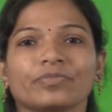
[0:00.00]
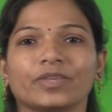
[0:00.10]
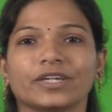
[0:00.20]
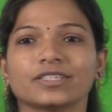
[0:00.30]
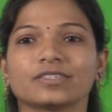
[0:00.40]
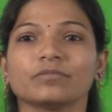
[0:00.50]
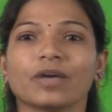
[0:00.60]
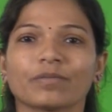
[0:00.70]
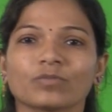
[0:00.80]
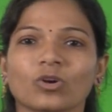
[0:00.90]
that is some
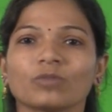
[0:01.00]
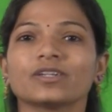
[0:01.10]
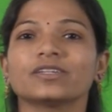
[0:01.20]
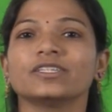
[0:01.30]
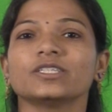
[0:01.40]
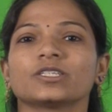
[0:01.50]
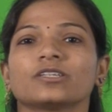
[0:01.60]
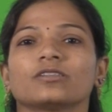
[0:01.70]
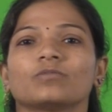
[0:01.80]
abnormal condition in the